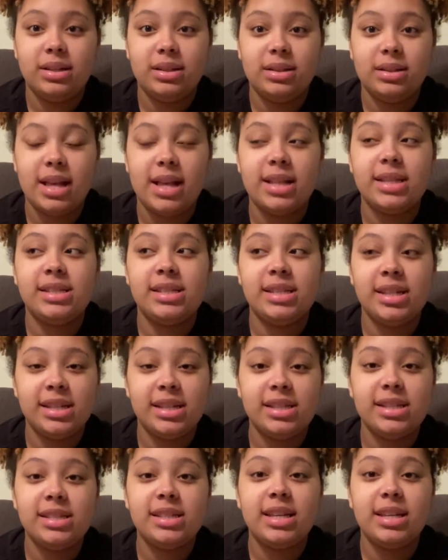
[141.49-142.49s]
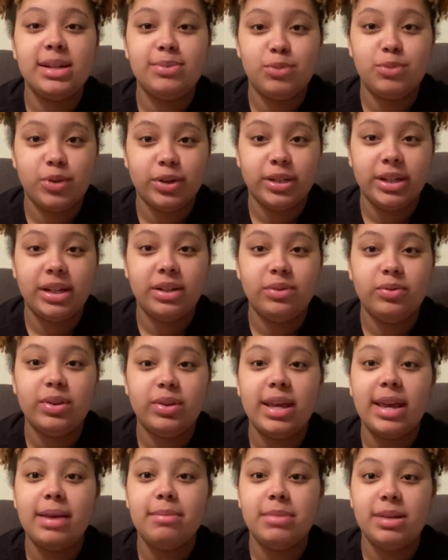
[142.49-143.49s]
at 6 in the morning when
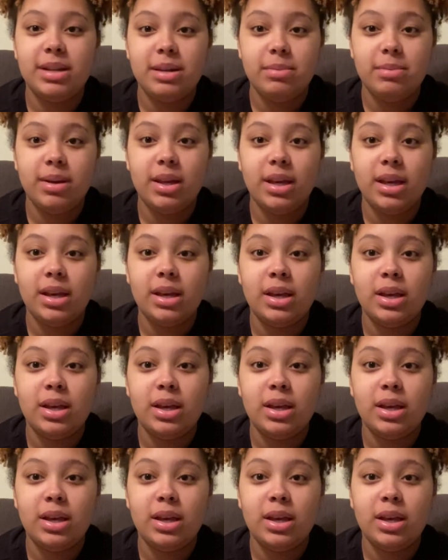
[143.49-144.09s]
they admitted me.